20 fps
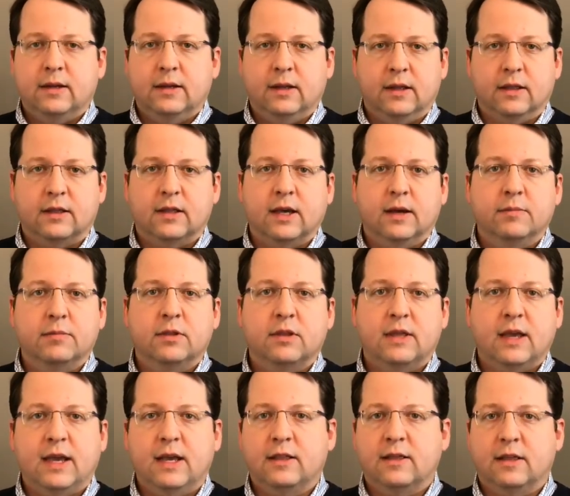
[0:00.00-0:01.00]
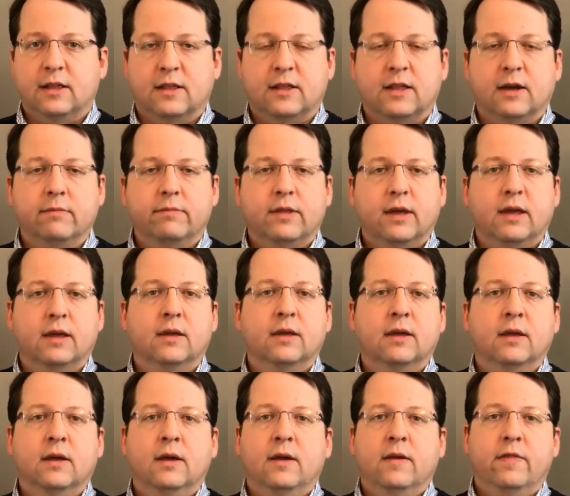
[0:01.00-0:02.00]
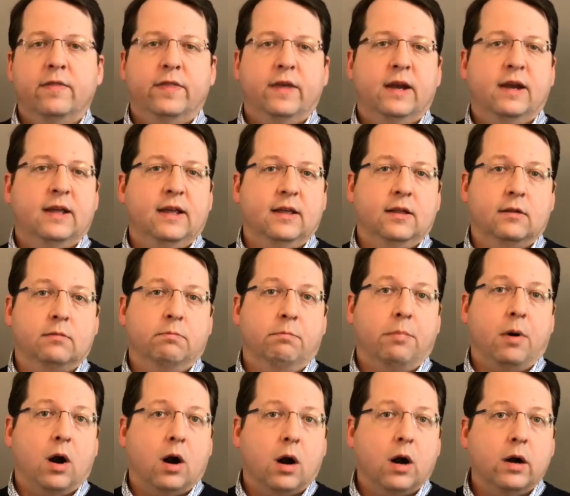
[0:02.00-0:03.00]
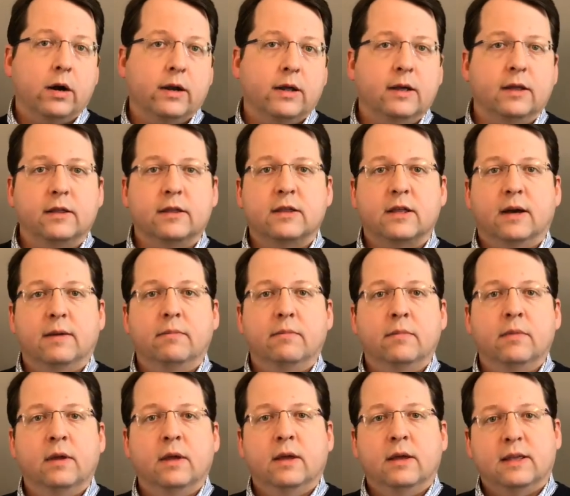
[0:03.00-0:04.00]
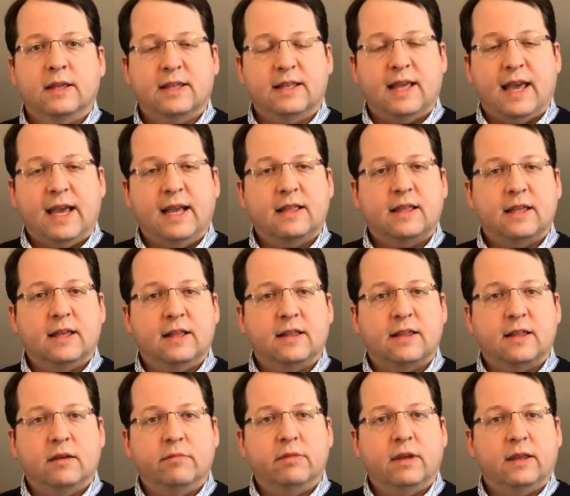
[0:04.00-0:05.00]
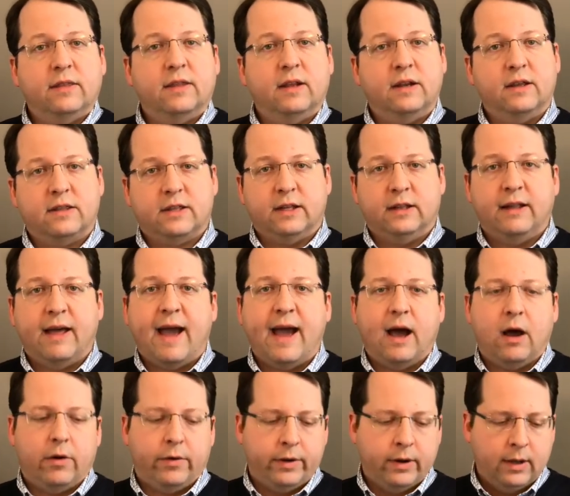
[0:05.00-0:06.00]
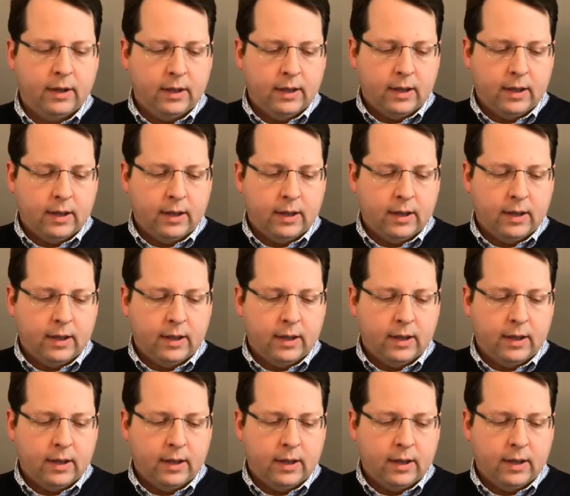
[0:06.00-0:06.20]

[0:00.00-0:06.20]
In some states, it's something that is barred. In some states, it's something that is allowed.